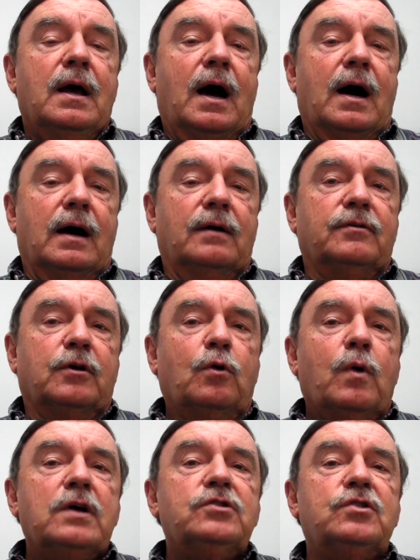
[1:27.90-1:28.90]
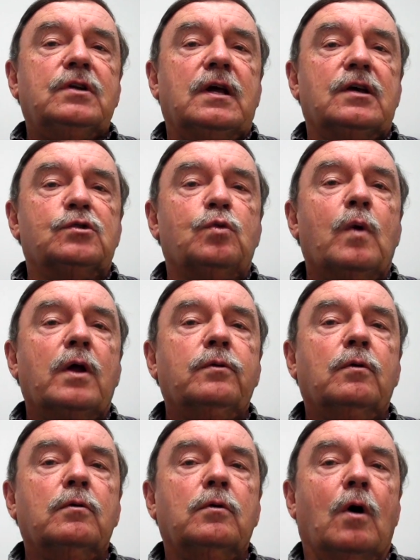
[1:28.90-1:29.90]
The question is
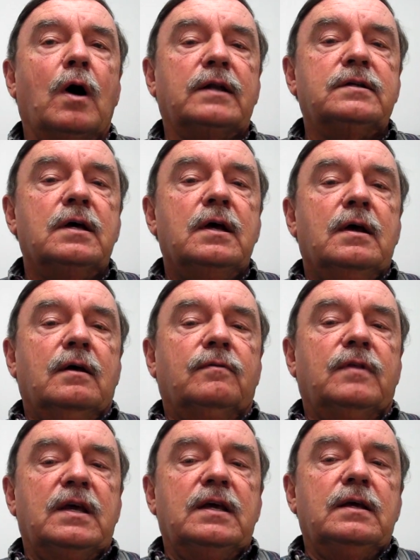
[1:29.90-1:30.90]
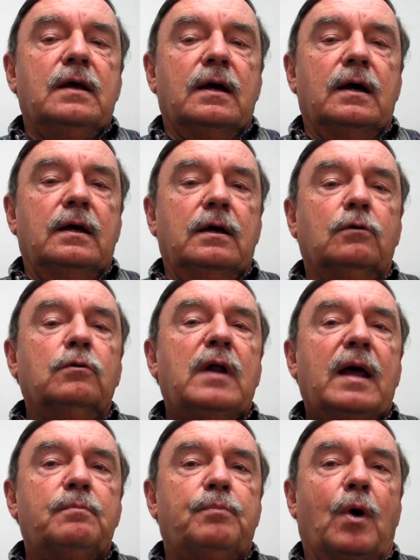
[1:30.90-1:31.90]
whether or not the
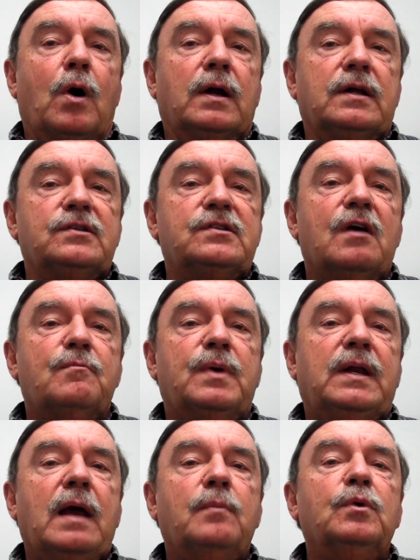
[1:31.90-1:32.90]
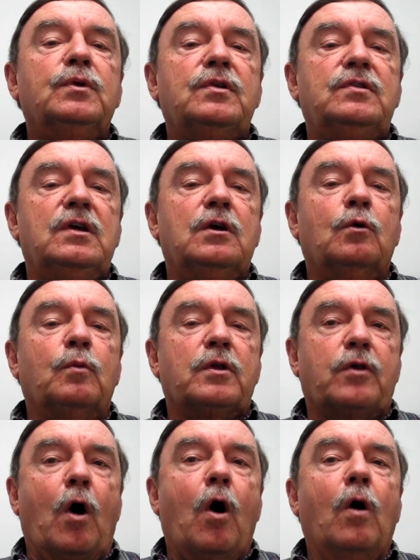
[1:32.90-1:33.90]
internet bodies have been able to deal
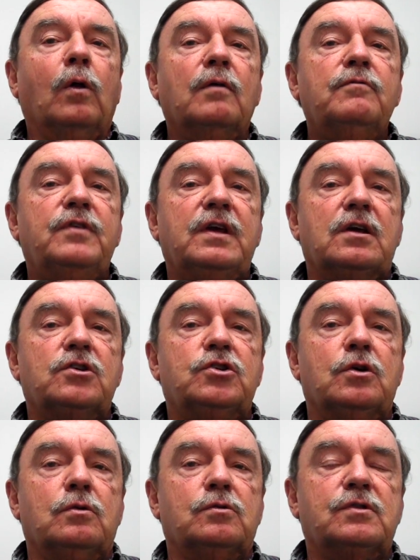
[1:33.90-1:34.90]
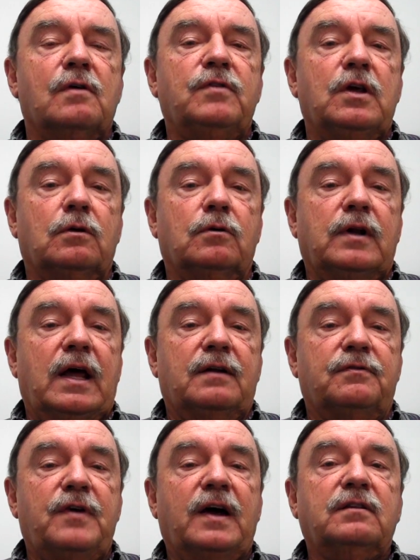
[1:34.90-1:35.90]
with all of the issues of the internet
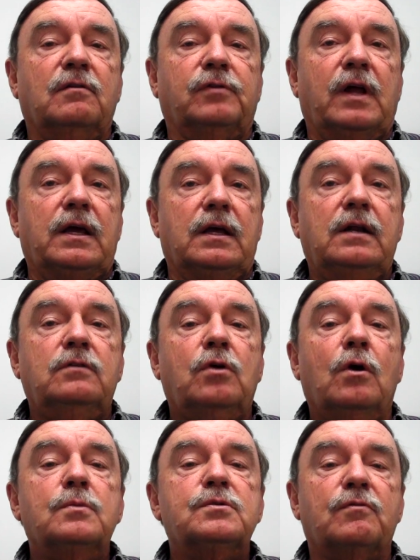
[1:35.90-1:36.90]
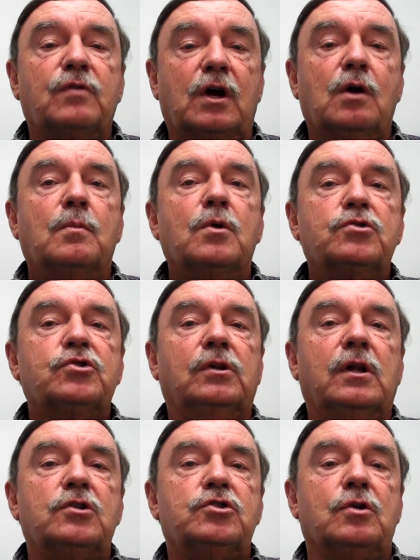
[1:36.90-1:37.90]
effectively. And in terms of the
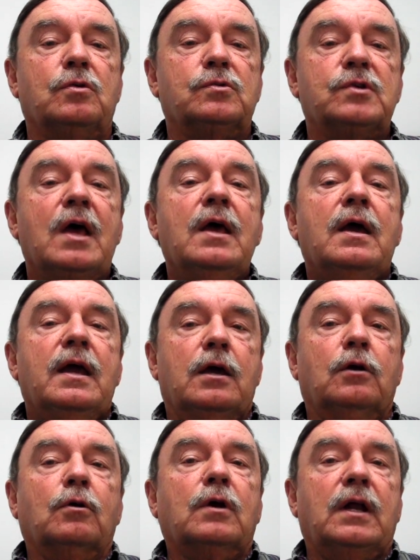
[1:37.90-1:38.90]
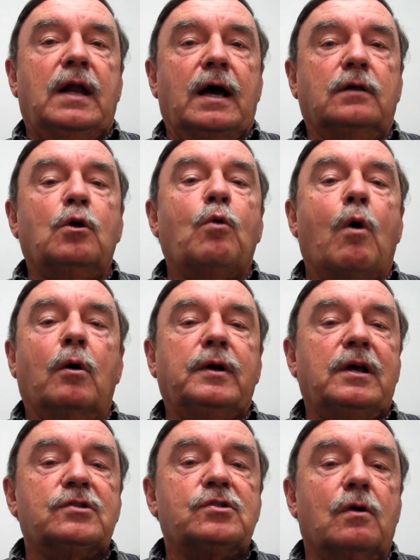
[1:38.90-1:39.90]
commercial issues, interconnect,
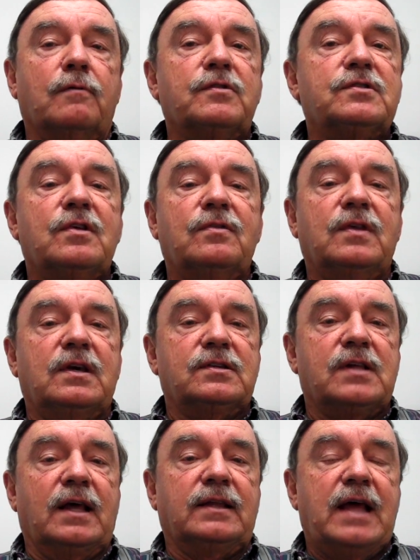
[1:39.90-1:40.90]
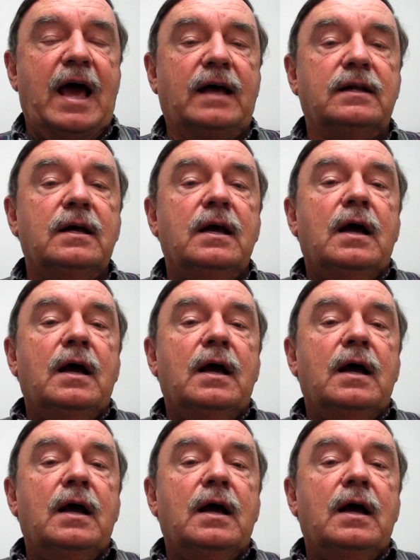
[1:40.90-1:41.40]
quality of service, and things like that,